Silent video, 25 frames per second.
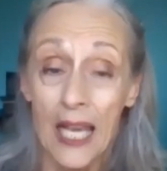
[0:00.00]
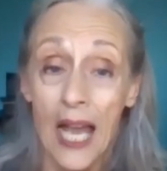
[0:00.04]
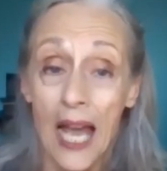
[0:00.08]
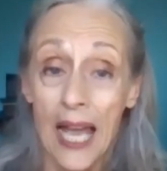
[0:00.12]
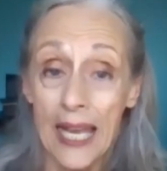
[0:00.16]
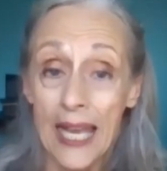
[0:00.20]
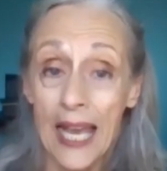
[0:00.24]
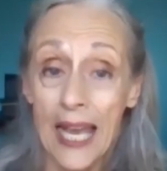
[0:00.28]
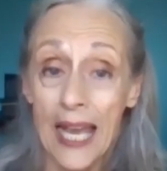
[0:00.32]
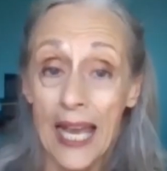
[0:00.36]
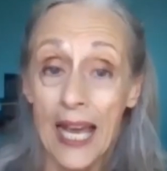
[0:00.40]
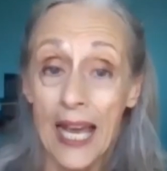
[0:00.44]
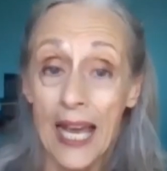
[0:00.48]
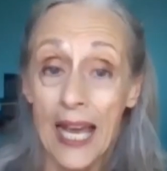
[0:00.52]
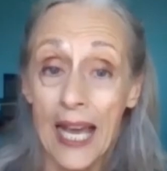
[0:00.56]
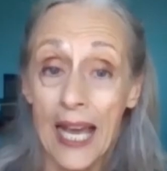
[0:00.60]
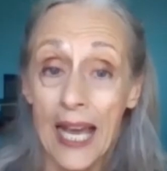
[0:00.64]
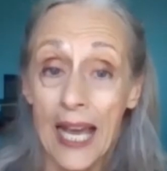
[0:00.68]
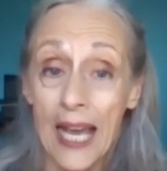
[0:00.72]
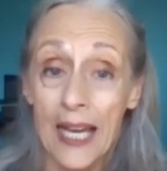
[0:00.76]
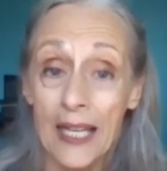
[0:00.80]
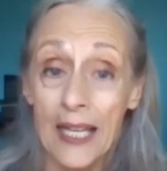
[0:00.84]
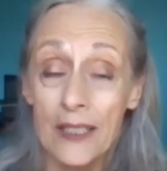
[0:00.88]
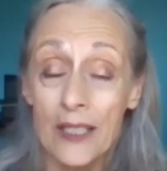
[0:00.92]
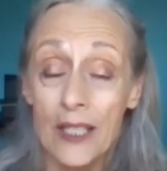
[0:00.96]
I had
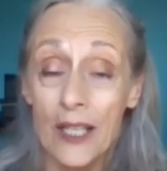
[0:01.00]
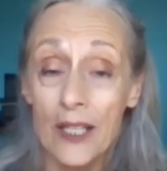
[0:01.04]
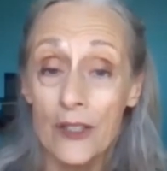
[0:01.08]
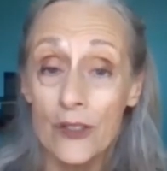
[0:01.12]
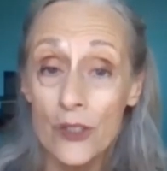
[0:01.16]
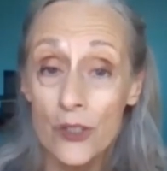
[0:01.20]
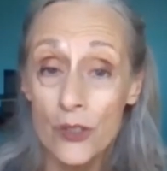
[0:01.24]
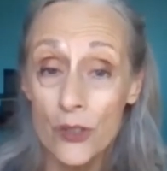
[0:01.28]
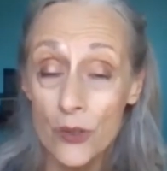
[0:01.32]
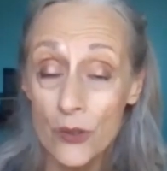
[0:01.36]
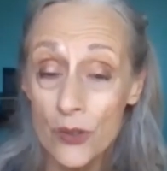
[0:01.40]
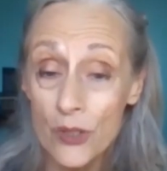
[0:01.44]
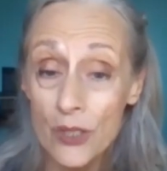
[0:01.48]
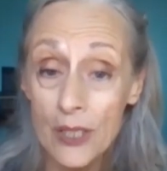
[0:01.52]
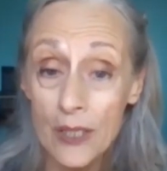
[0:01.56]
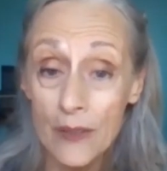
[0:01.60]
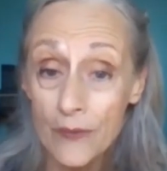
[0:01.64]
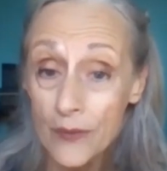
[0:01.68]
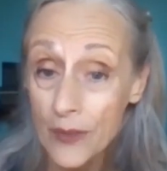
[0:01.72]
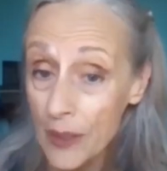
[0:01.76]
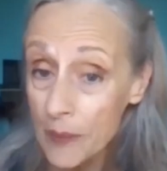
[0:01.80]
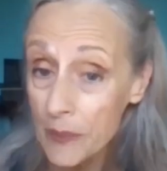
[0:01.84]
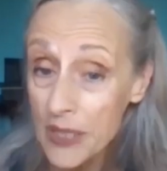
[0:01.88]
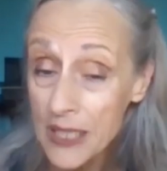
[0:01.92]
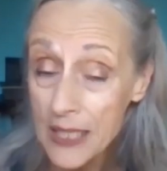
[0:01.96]
students of
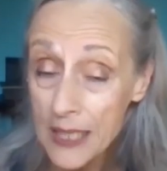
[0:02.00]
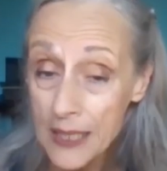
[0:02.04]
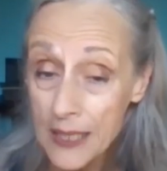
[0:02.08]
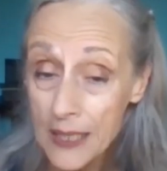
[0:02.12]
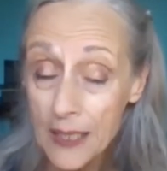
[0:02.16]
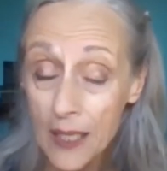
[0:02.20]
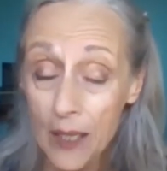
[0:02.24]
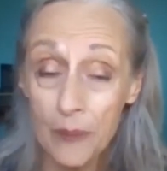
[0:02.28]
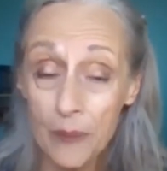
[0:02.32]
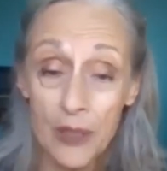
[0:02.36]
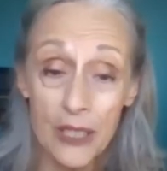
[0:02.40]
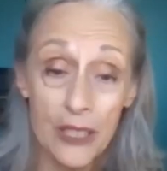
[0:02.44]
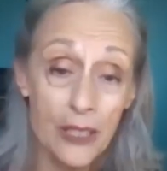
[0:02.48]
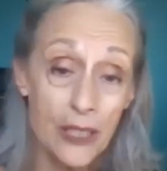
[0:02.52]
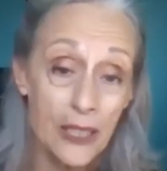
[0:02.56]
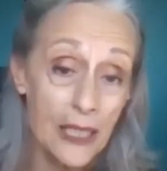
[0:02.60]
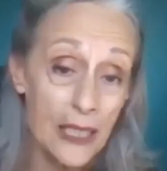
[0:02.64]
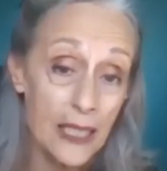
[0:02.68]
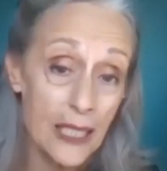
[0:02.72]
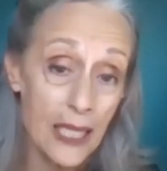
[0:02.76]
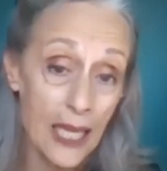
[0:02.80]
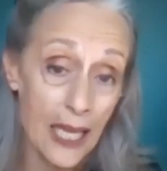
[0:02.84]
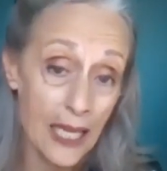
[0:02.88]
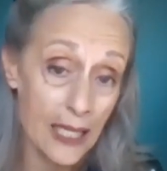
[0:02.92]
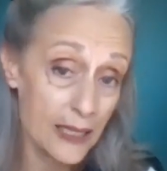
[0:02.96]
limited
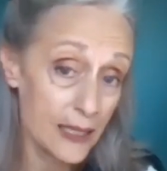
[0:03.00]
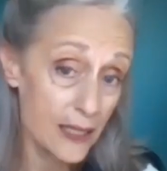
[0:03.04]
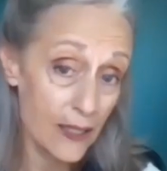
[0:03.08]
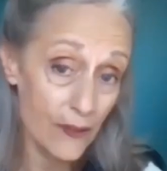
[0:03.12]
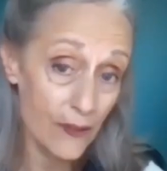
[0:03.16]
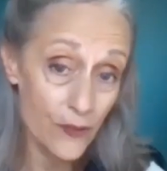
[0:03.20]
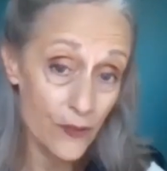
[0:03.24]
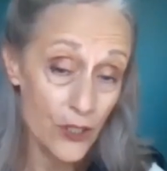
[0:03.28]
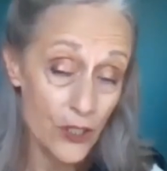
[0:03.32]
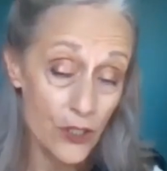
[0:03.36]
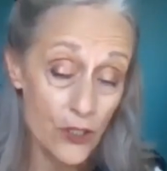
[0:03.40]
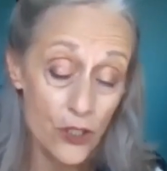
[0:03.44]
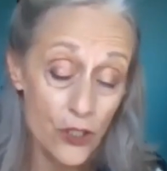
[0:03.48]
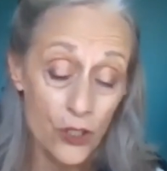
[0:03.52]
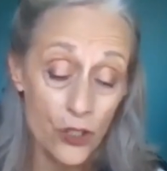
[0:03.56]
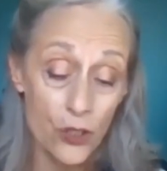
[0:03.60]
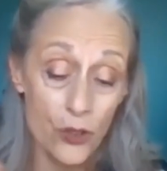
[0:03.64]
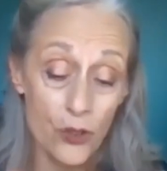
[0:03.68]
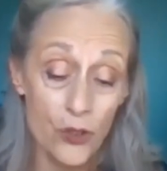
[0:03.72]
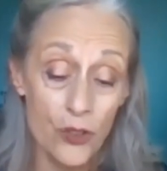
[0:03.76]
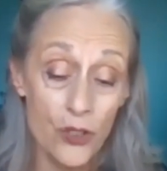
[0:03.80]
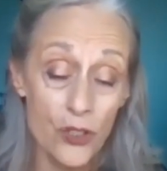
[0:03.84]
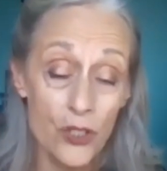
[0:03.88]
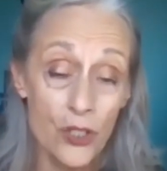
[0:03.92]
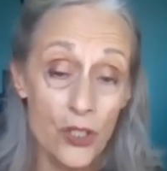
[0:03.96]
ability and gifted
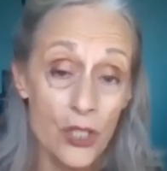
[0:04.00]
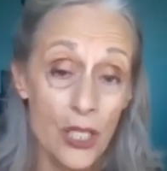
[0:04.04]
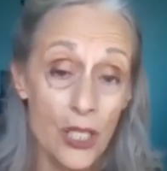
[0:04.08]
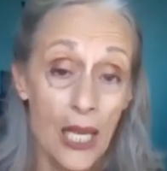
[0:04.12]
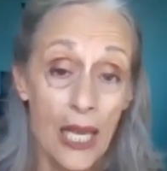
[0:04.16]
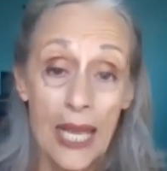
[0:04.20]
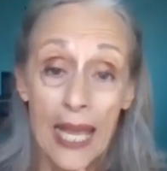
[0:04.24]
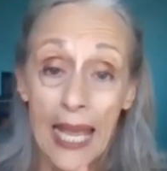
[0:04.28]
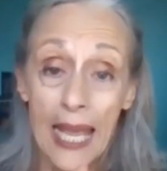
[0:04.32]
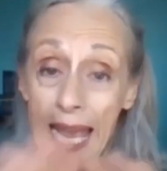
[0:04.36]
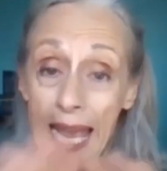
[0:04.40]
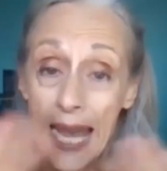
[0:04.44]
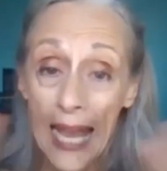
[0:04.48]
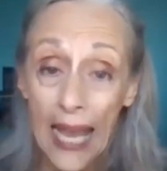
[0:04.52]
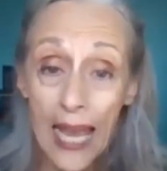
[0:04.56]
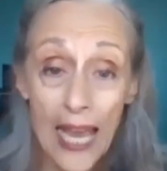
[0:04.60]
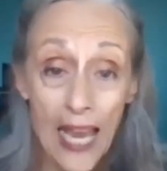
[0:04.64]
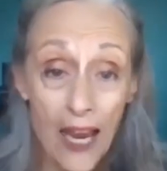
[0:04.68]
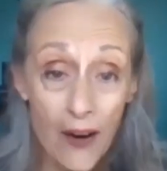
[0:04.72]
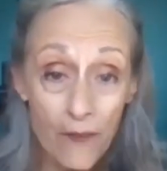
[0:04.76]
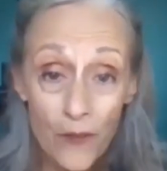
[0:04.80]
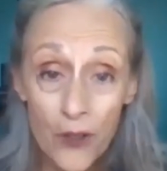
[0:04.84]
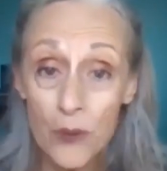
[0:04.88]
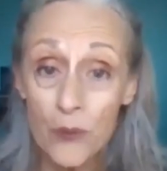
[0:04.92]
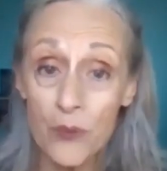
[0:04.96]
students.
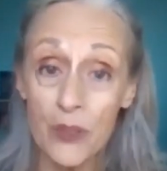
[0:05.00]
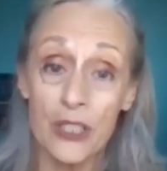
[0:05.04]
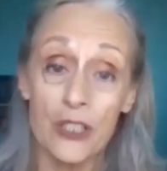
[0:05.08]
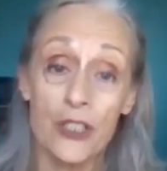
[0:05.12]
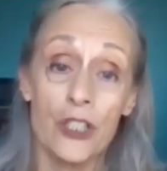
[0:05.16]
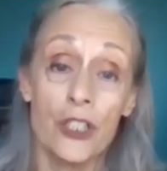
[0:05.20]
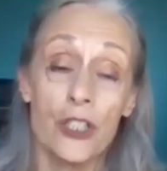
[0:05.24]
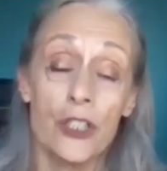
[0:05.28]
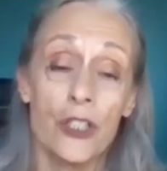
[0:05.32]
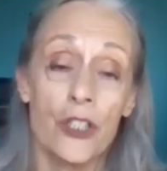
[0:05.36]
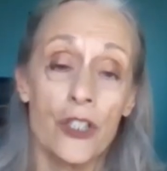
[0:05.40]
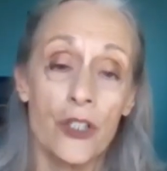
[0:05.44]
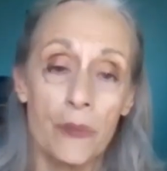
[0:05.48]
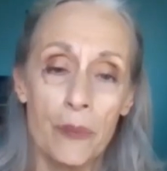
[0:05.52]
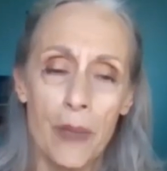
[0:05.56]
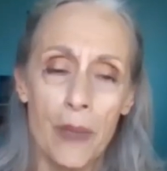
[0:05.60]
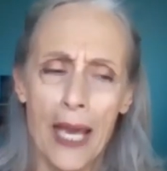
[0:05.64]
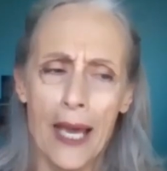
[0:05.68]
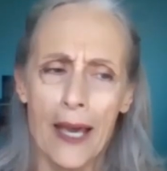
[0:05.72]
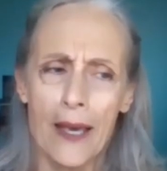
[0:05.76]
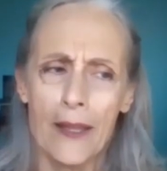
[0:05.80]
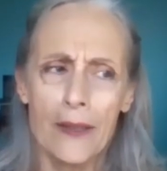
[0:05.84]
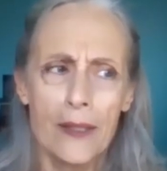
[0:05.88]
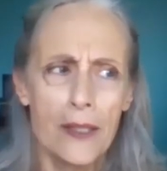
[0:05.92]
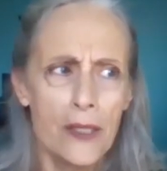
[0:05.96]
Everyone could learn
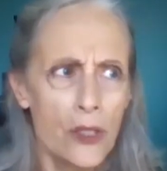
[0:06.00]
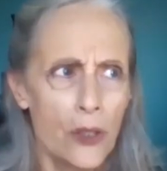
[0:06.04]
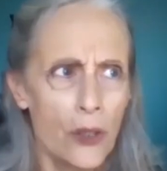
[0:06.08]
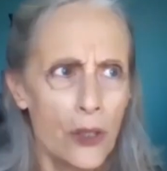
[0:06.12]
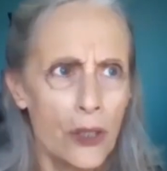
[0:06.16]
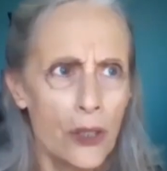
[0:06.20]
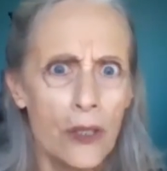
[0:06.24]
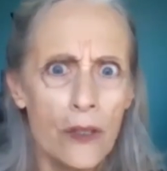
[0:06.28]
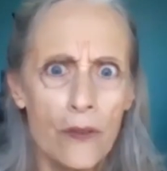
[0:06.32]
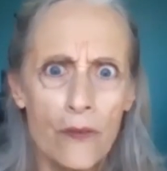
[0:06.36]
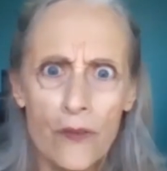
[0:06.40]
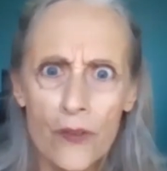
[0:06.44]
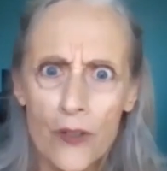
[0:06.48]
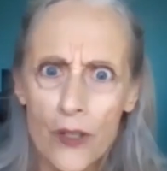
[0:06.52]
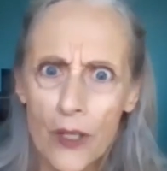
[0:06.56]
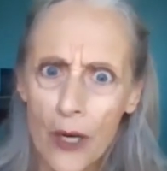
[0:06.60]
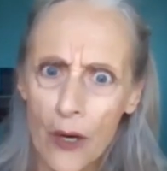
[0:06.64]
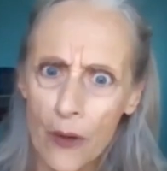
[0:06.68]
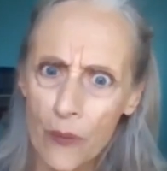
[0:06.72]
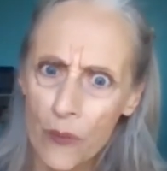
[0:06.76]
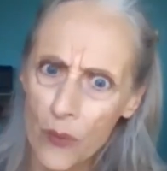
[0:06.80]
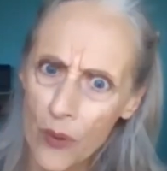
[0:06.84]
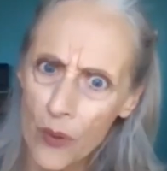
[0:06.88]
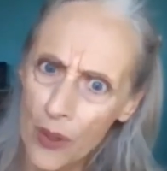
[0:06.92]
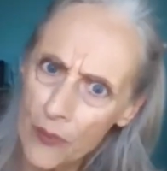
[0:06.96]
math. So I couldn't figure
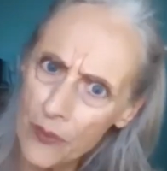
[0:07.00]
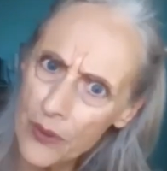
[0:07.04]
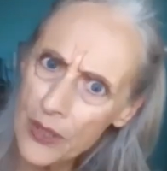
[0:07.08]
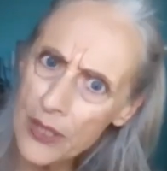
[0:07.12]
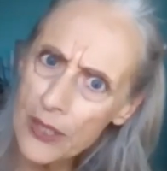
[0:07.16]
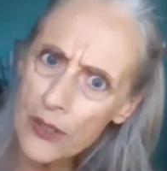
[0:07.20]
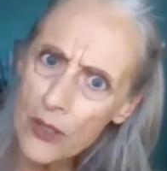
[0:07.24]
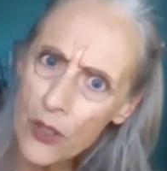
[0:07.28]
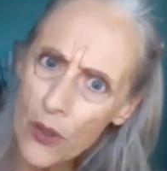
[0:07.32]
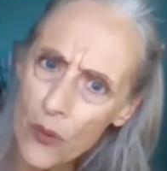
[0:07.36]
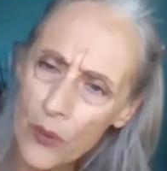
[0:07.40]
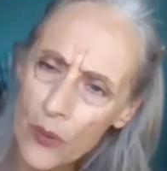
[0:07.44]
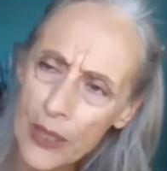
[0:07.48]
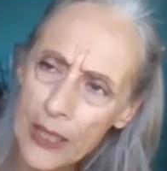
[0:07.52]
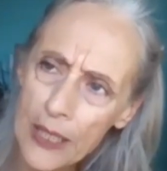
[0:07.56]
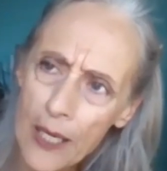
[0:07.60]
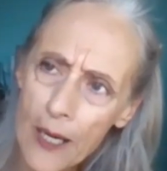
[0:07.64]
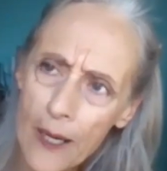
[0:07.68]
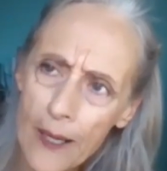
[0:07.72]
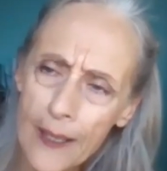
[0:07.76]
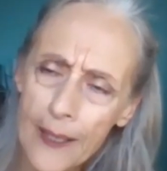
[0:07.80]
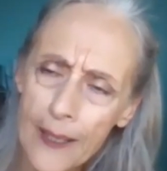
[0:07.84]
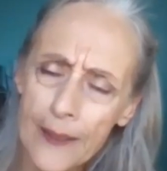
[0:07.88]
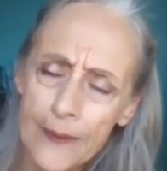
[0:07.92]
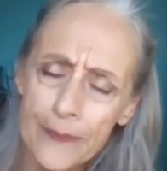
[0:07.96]
out what was going
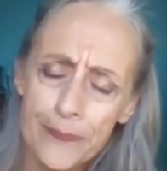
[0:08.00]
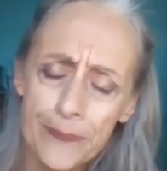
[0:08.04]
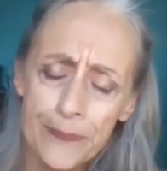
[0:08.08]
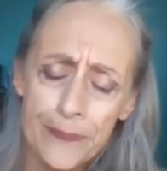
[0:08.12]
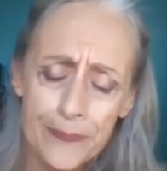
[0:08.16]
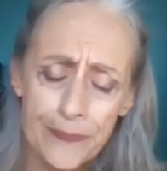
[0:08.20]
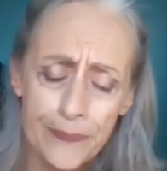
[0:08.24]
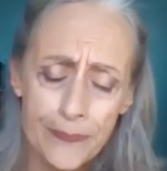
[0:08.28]
on.